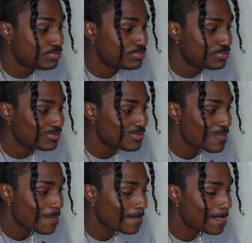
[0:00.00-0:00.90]
what is that?
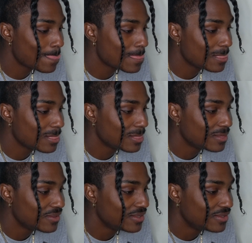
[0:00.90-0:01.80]
Just keep your
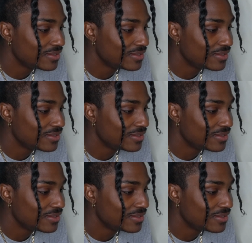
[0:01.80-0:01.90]
blindfold what on.